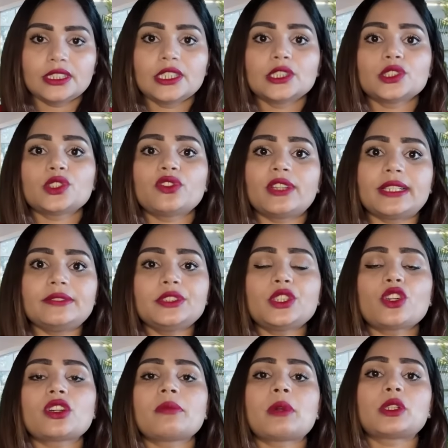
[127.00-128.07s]
So when we
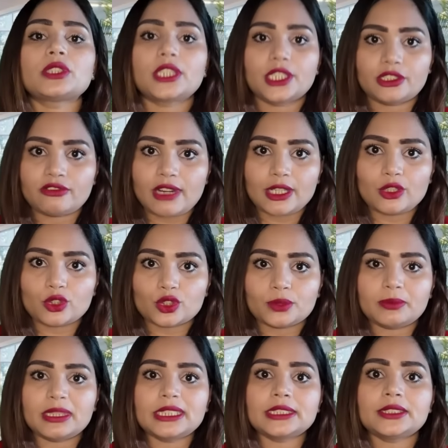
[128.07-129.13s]
talk about the required
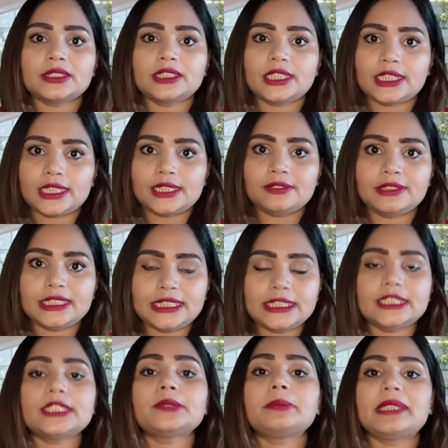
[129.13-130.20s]
documents, generally we
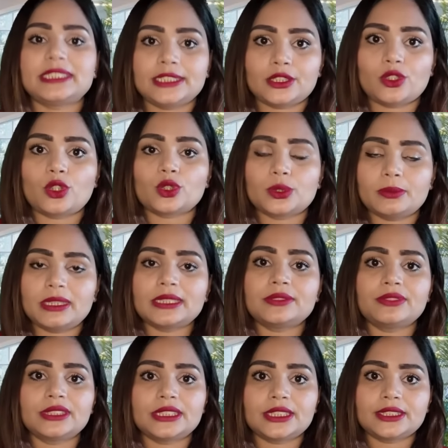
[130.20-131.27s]
need these basic
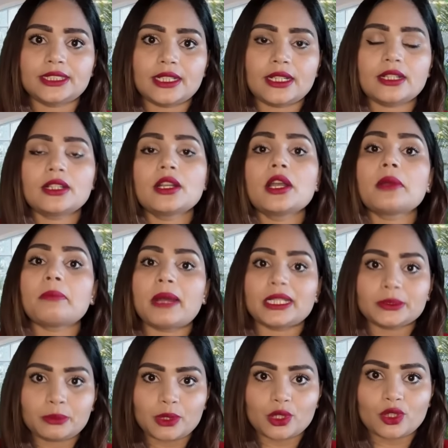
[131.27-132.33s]
documents, which is the
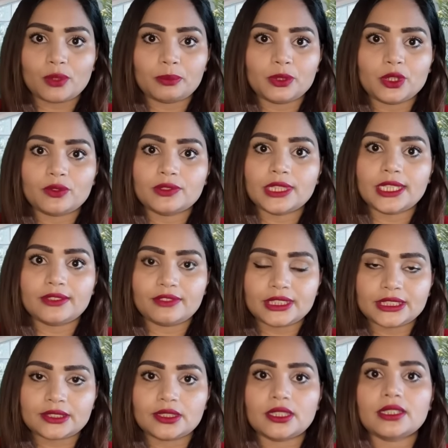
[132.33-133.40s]
passport copy of the
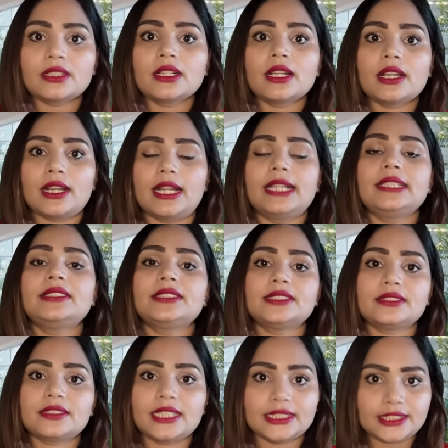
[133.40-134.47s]
investor and
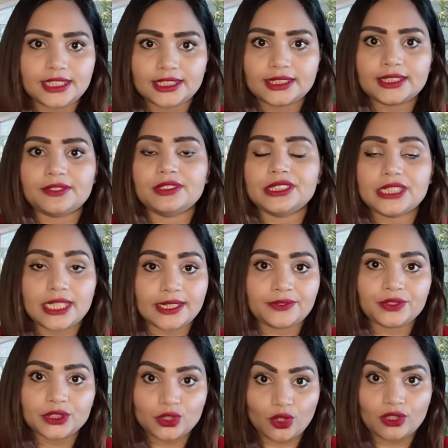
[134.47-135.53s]
his residency visa
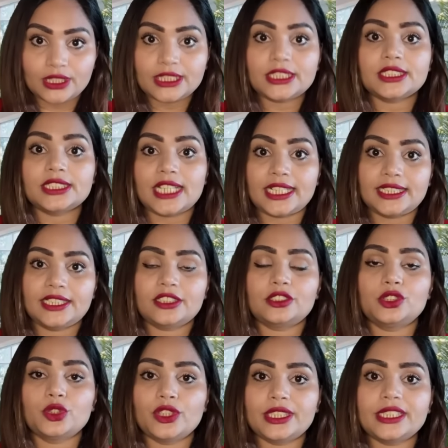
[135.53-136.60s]
if he is already residing
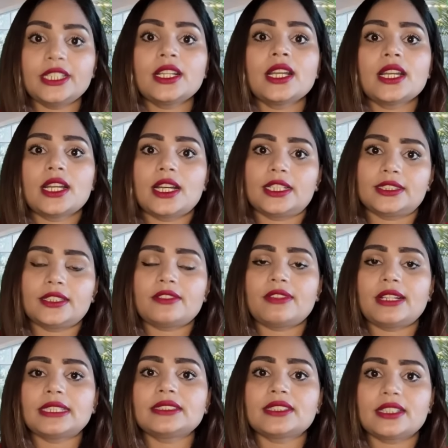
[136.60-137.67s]
in UAE. Otherwise,